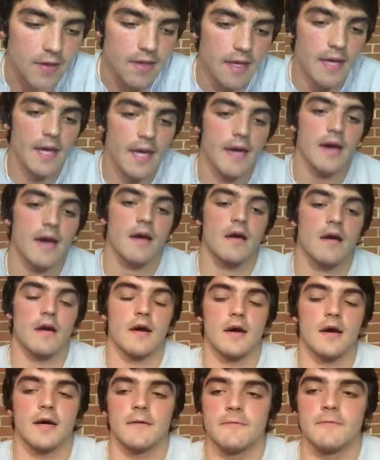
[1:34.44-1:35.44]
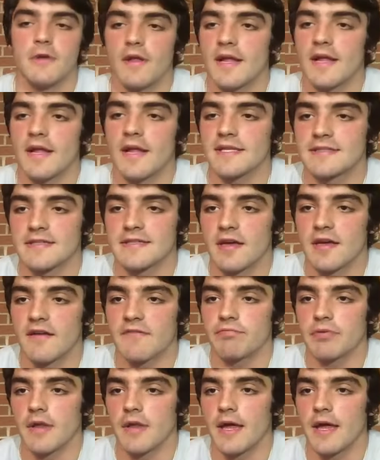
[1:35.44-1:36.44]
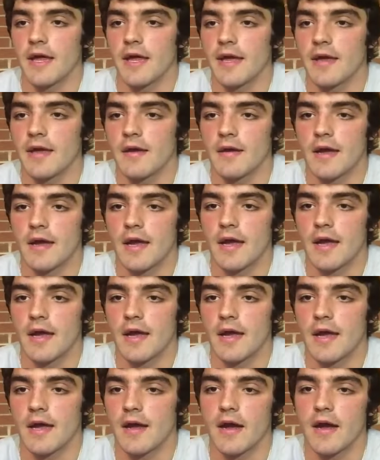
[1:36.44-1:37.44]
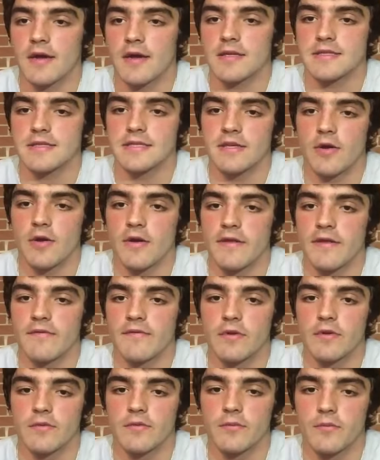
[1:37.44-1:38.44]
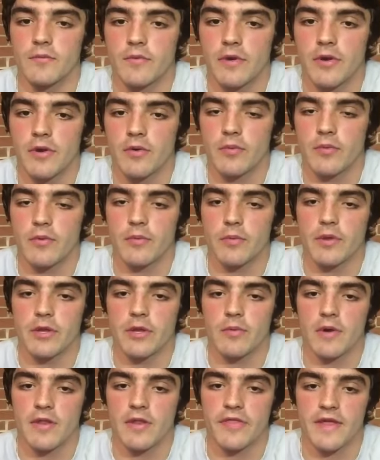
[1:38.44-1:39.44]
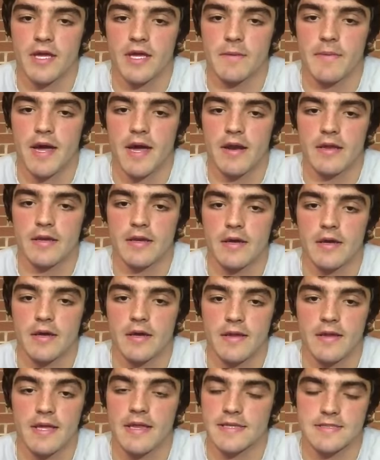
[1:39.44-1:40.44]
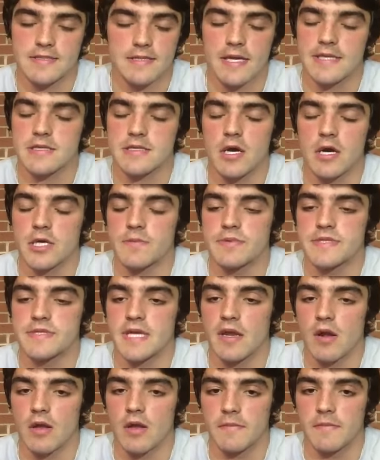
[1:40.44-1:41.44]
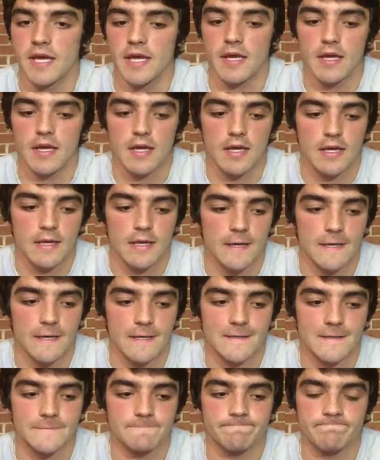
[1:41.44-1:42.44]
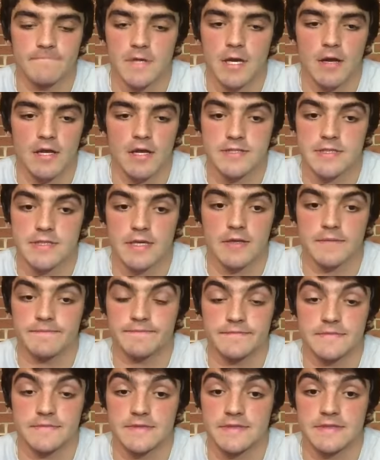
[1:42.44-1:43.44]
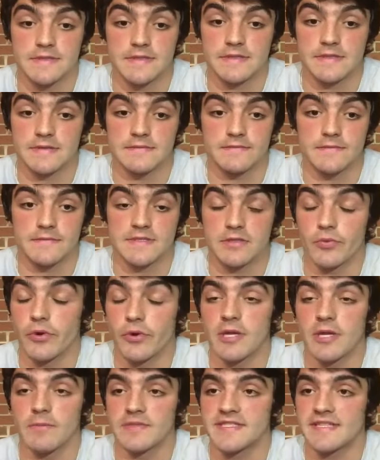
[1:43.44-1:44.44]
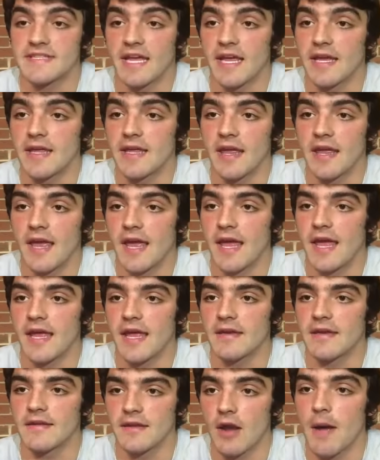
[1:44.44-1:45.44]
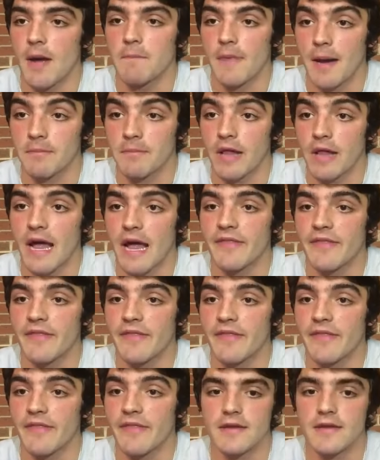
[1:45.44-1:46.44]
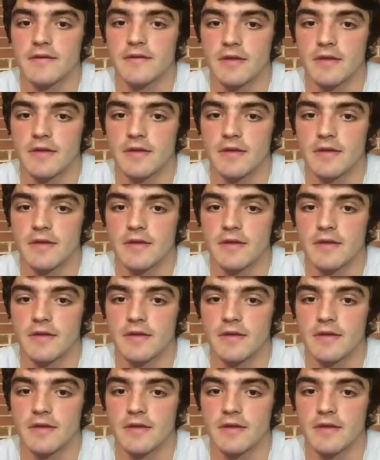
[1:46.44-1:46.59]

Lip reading: That's a tough play. I honestly don't even really want to think about it. That's 100% on me. It's a rookie mistake, and I'm glad that